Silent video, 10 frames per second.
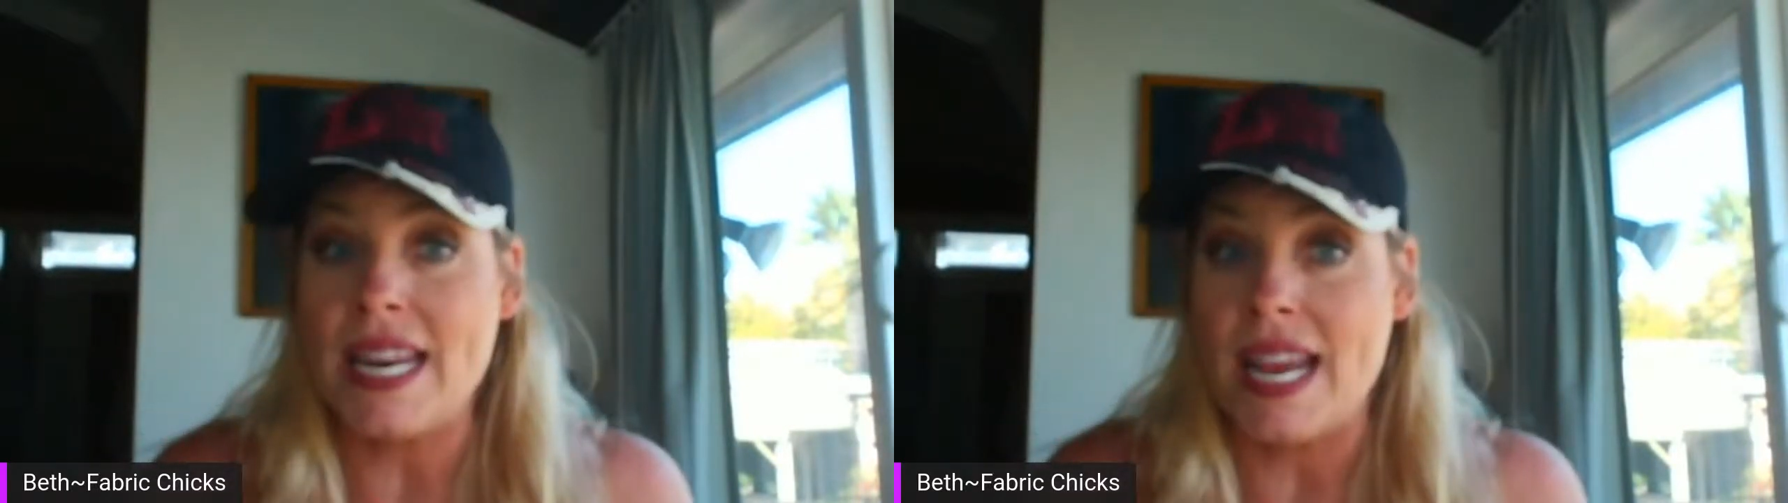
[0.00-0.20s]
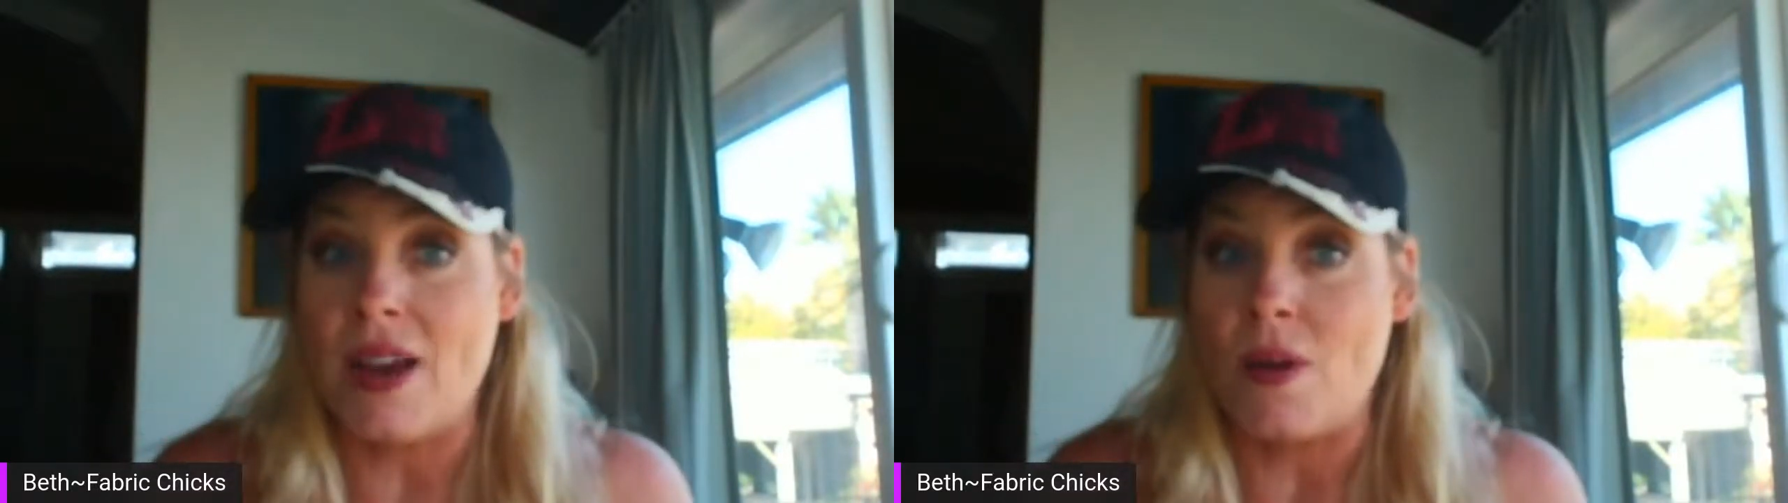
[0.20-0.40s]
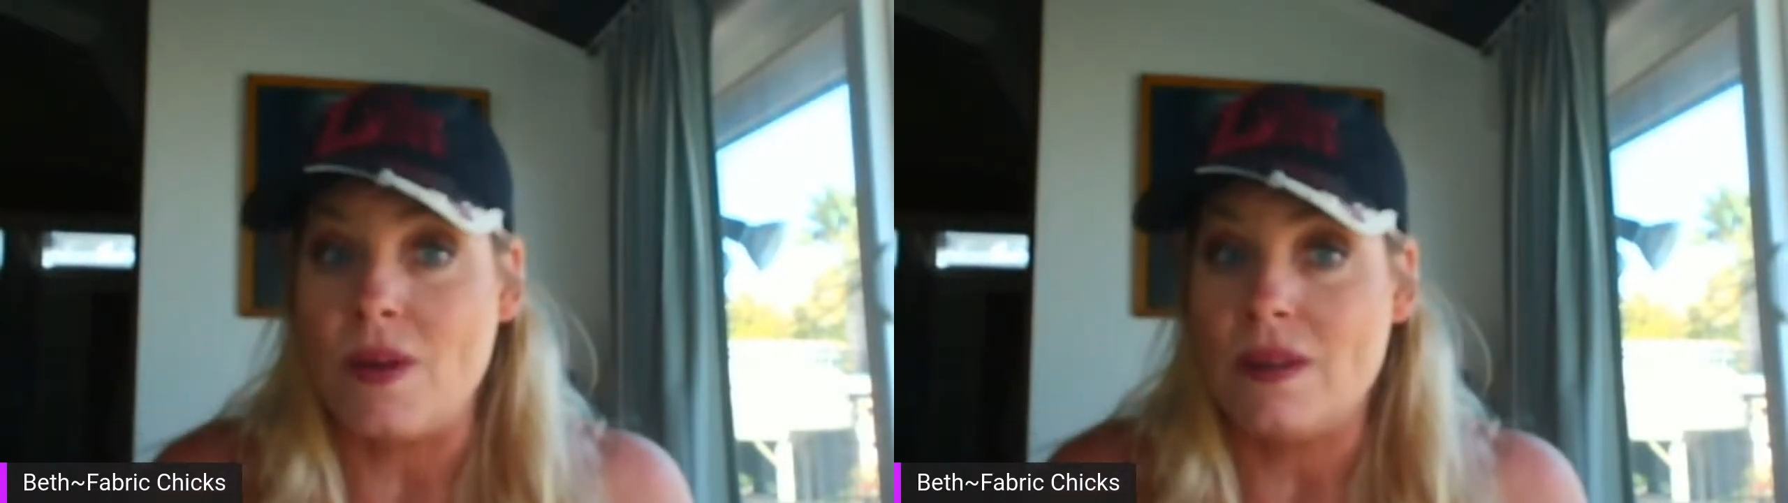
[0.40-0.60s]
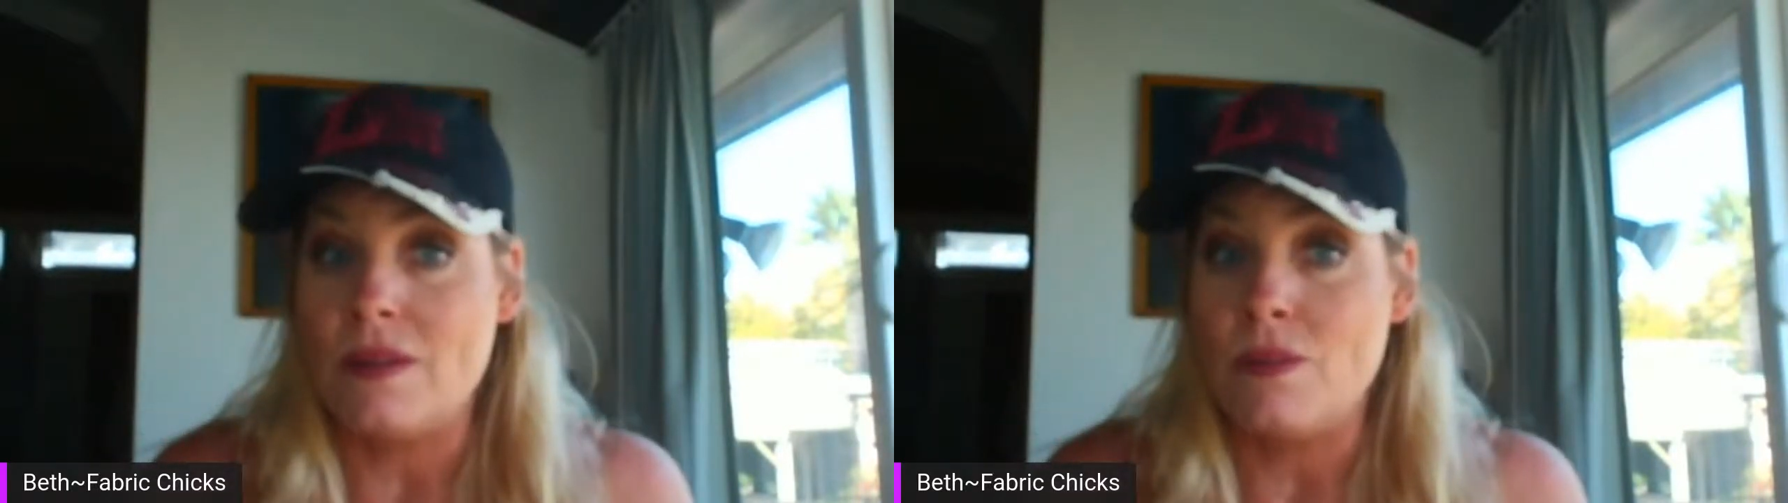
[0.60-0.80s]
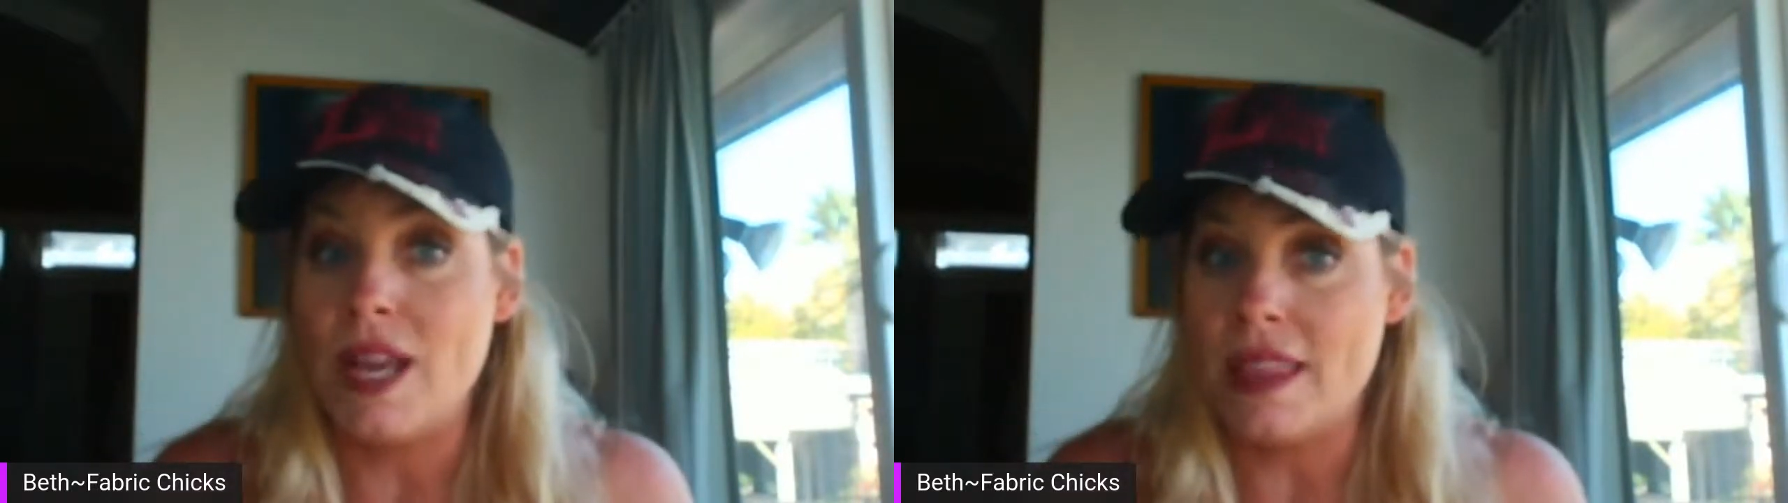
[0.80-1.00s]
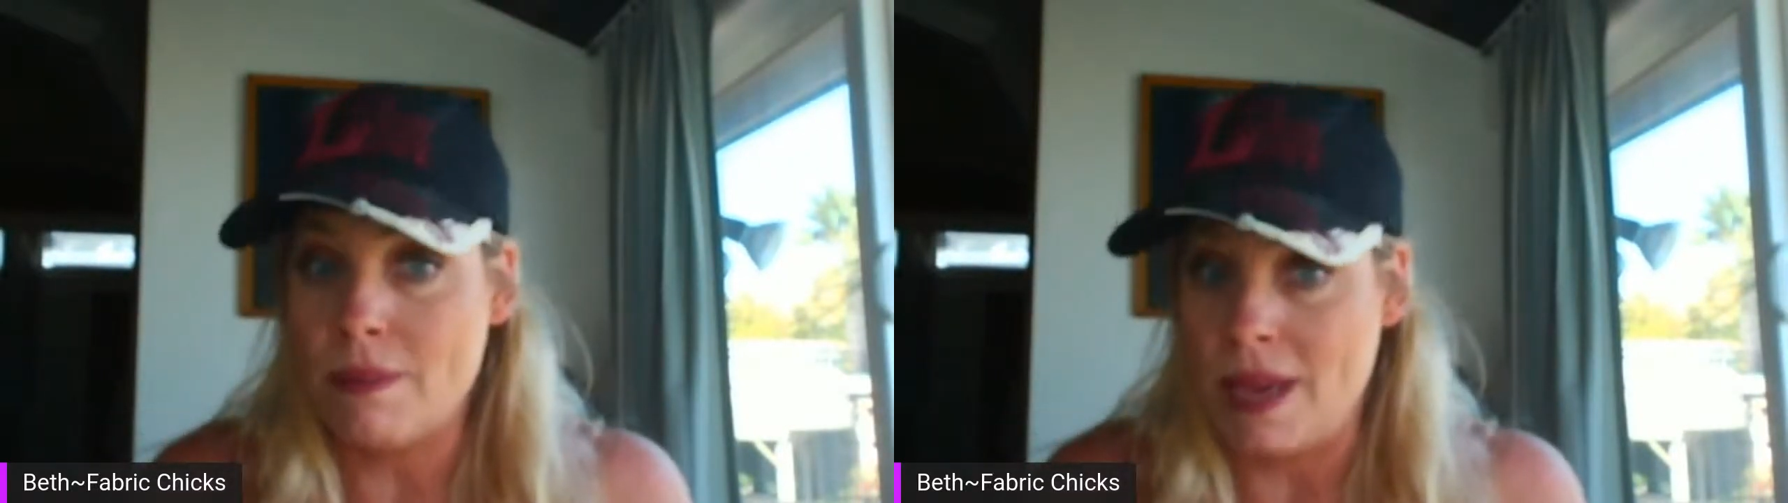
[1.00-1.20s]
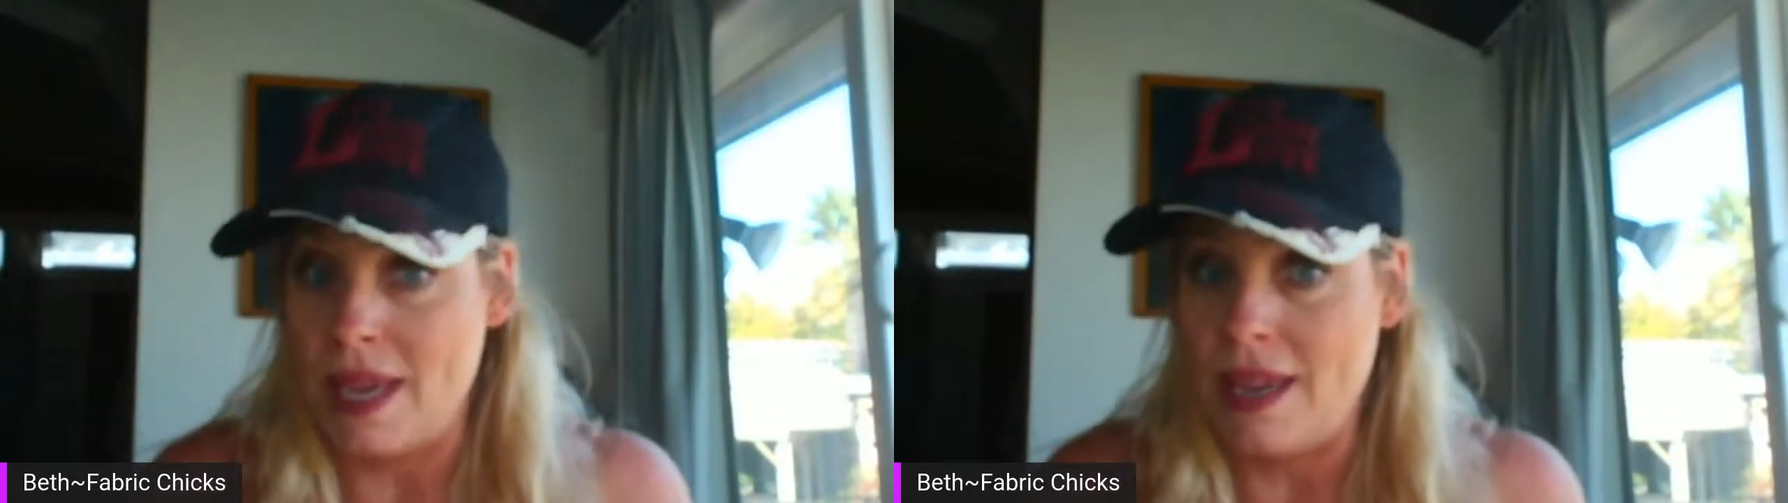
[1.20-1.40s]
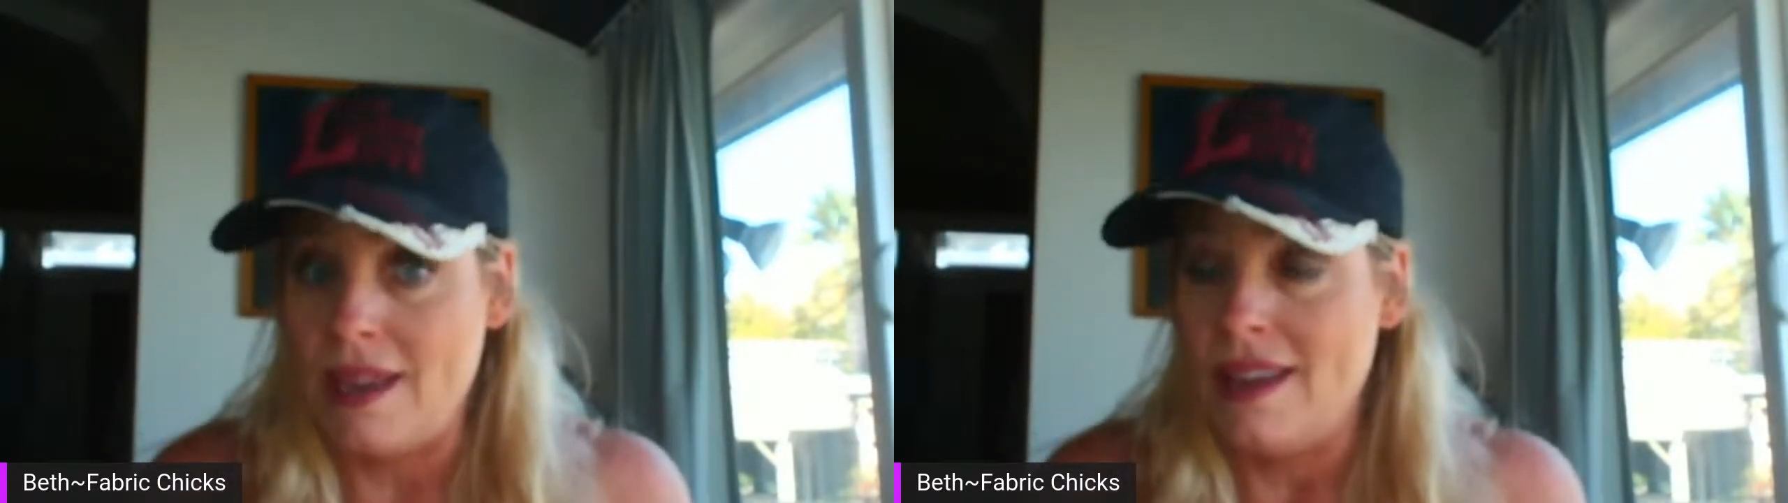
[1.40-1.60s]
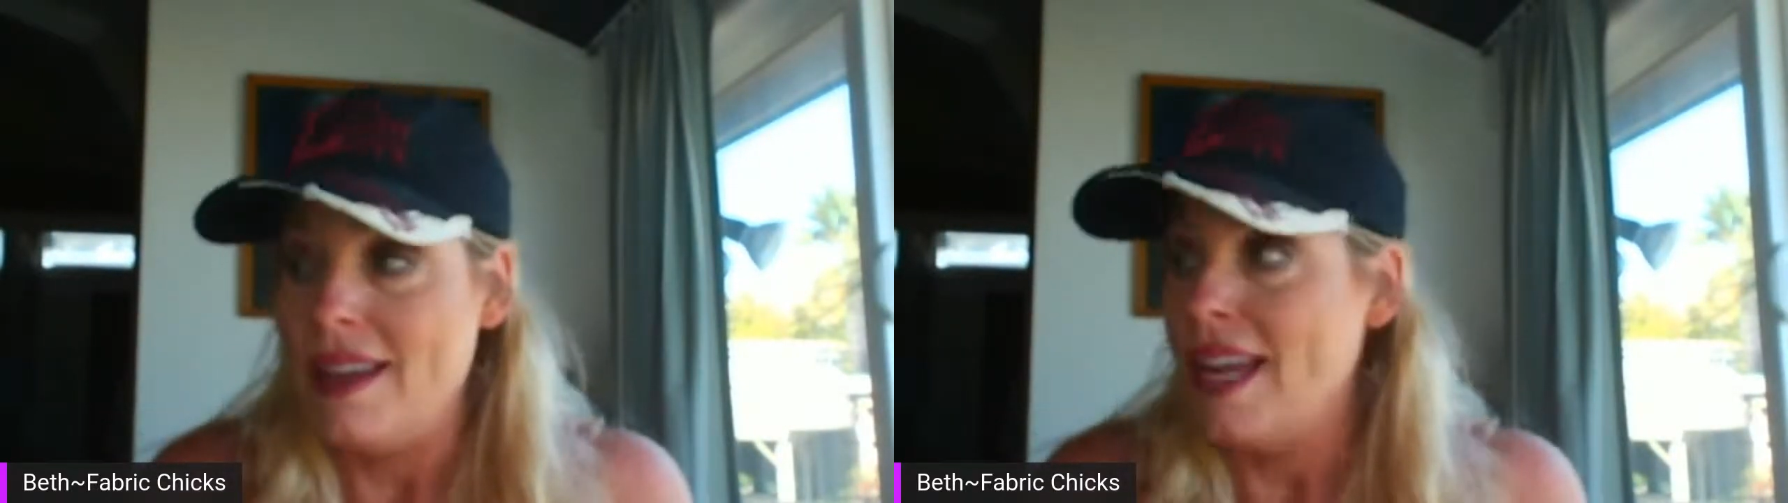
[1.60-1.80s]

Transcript: now with me,